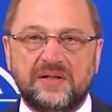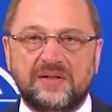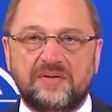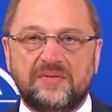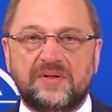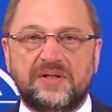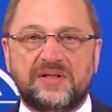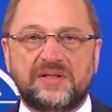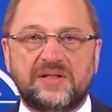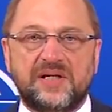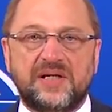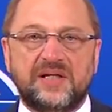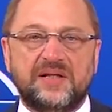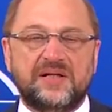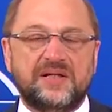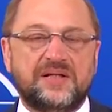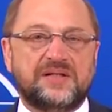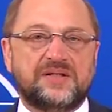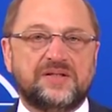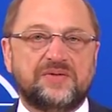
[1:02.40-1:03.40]
to
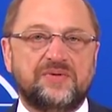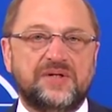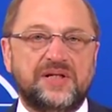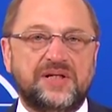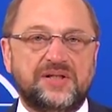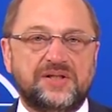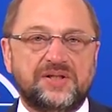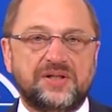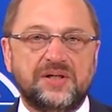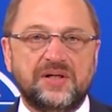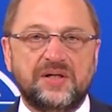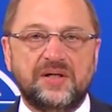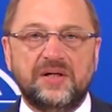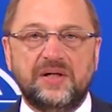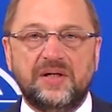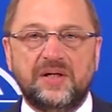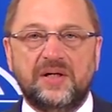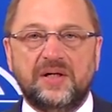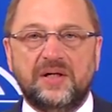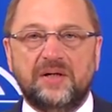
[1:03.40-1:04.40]
extend its reach,
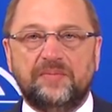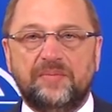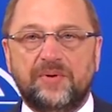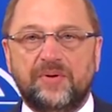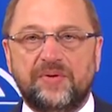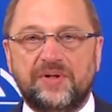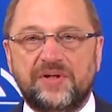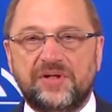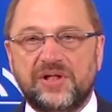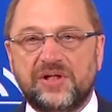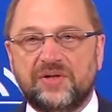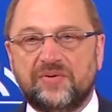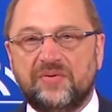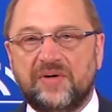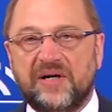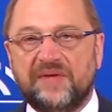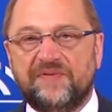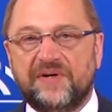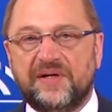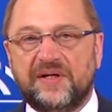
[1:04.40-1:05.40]
both
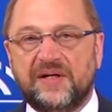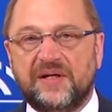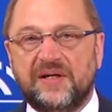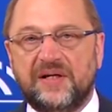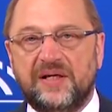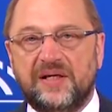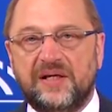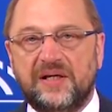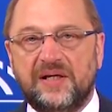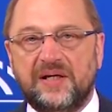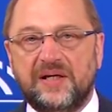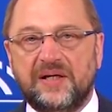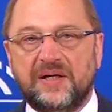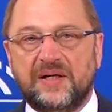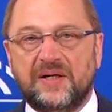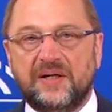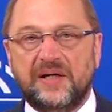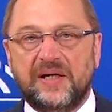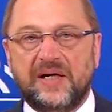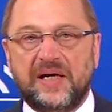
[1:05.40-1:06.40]
geographically
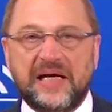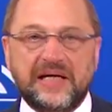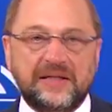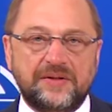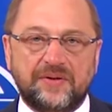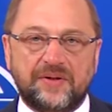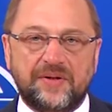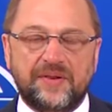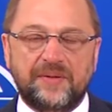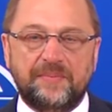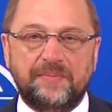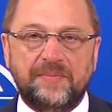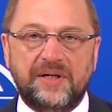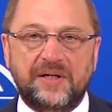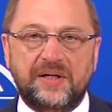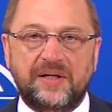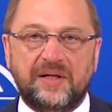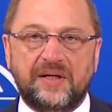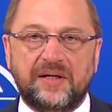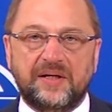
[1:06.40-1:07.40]
and on the
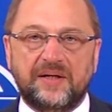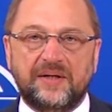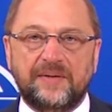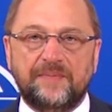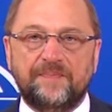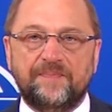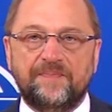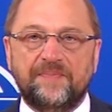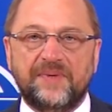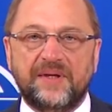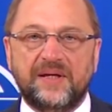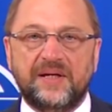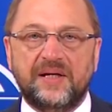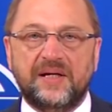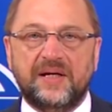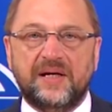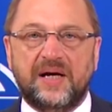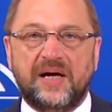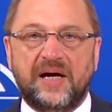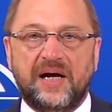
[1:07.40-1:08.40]
media,
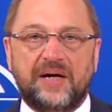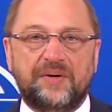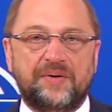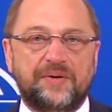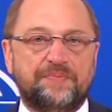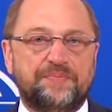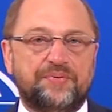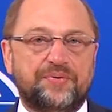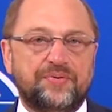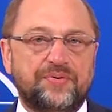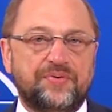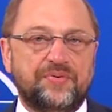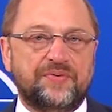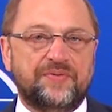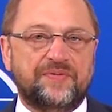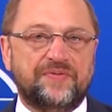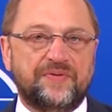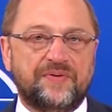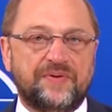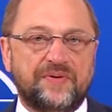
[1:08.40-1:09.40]
are a
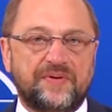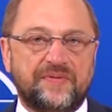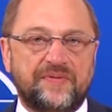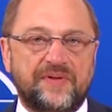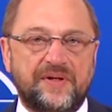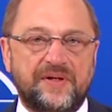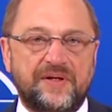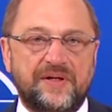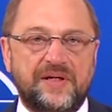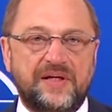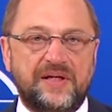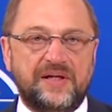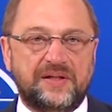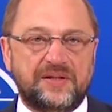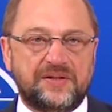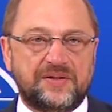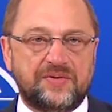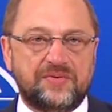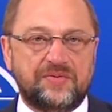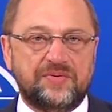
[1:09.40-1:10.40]
proof of the need
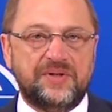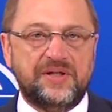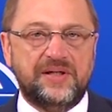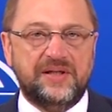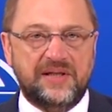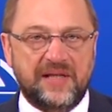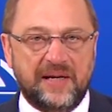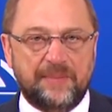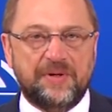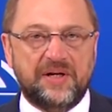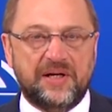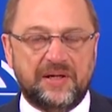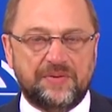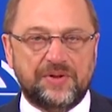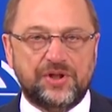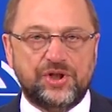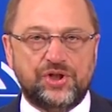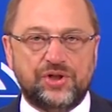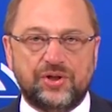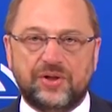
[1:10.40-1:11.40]
to redouble our
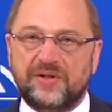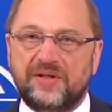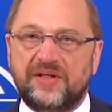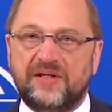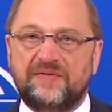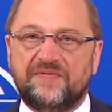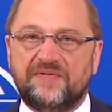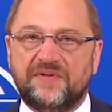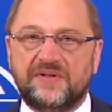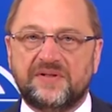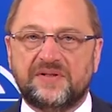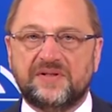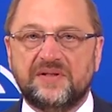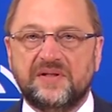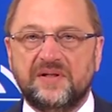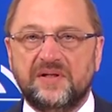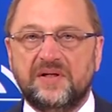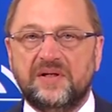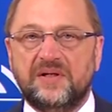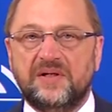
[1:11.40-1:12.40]
joint efforts
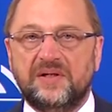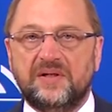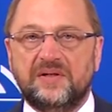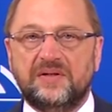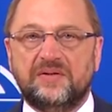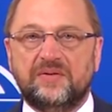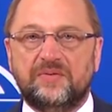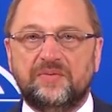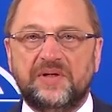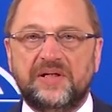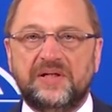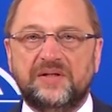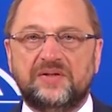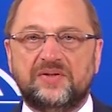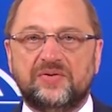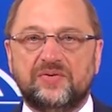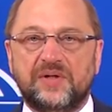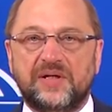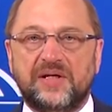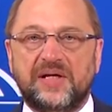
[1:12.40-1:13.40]
to bring
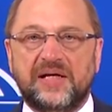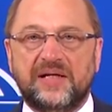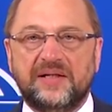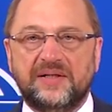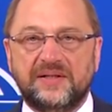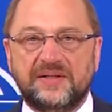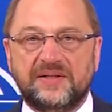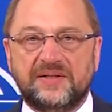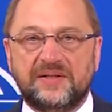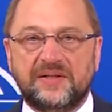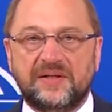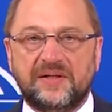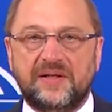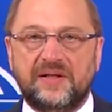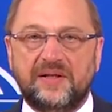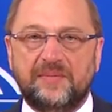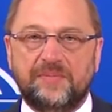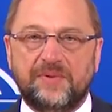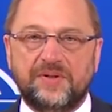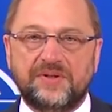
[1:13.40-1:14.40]
to an end
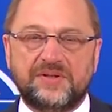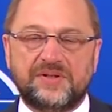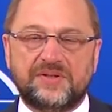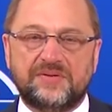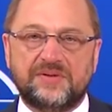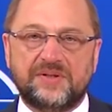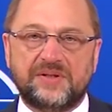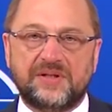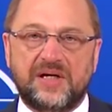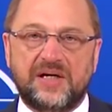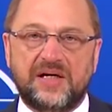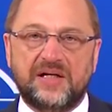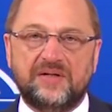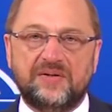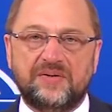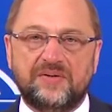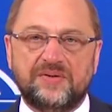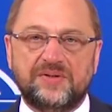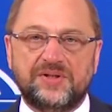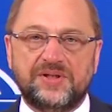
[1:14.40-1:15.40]
the monstrous
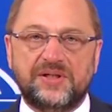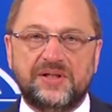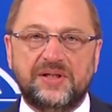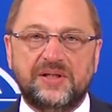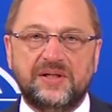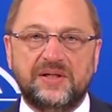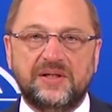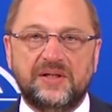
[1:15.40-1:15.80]
ideology